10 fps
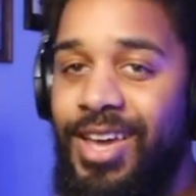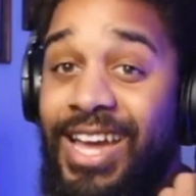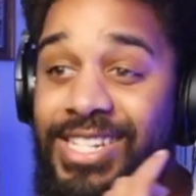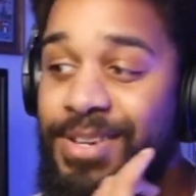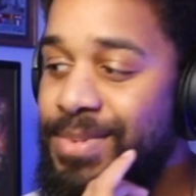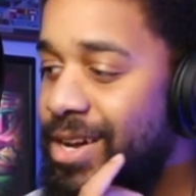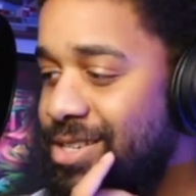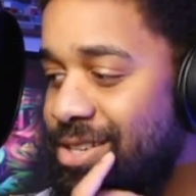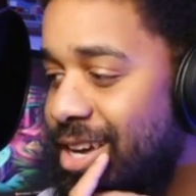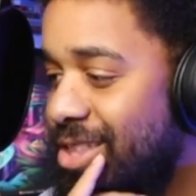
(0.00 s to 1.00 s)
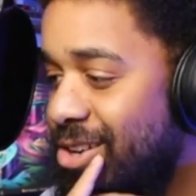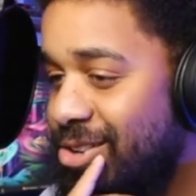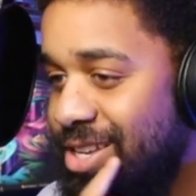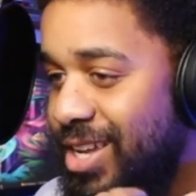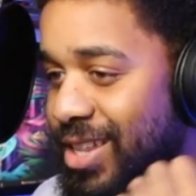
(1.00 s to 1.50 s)
I ain't ship it out until like
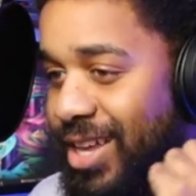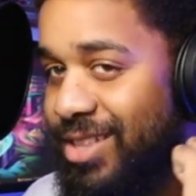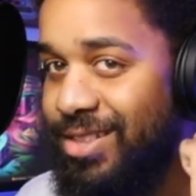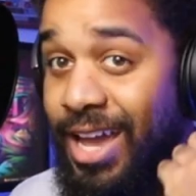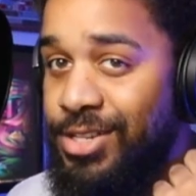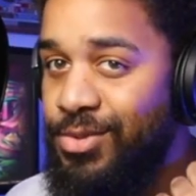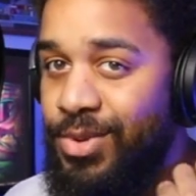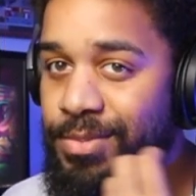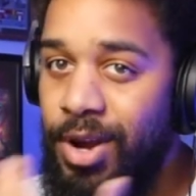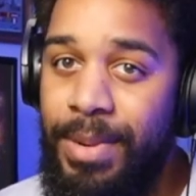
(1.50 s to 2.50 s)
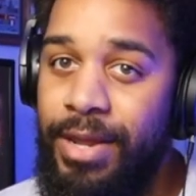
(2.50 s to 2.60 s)
Thursday, like last week, bro.